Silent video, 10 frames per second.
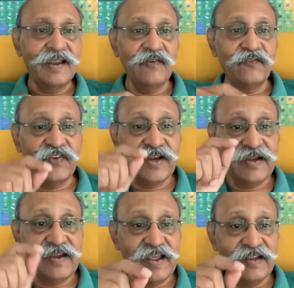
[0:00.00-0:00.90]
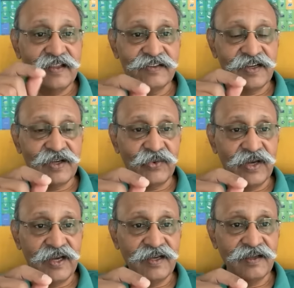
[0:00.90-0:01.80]
Every day there's a
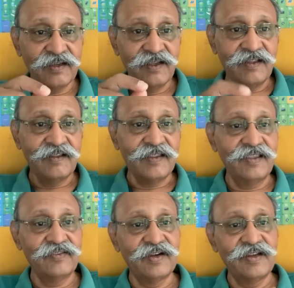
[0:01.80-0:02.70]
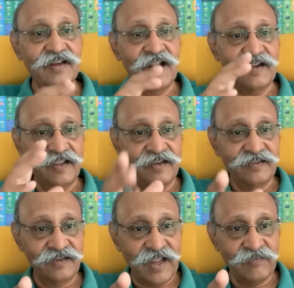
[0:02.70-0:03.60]
tweet. He's written articles
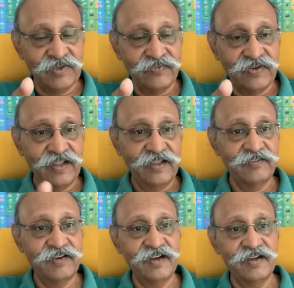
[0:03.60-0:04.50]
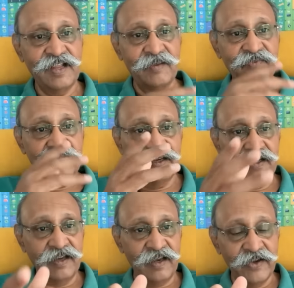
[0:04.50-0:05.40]
in Times of India. He's written times
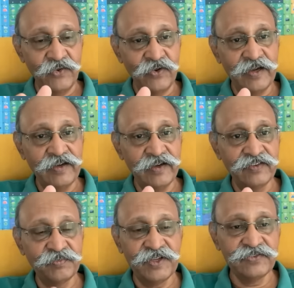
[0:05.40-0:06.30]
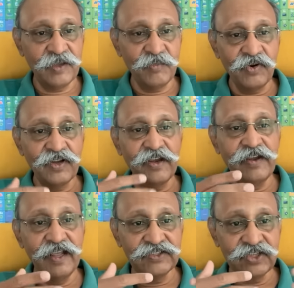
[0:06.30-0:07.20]
in New Indian Express about
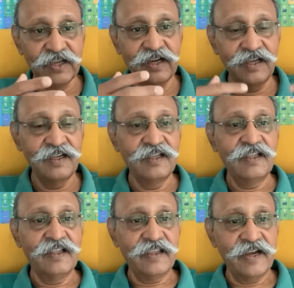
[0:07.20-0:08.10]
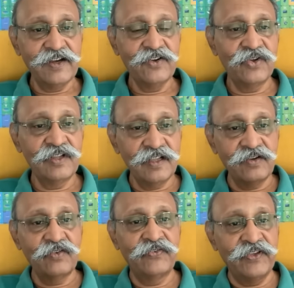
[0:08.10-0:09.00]
India, China getting together
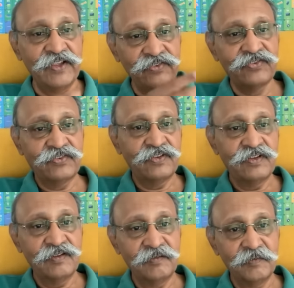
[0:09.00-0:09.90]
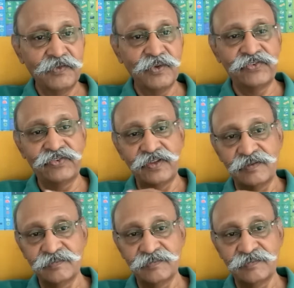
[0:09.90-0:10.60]
to face USA.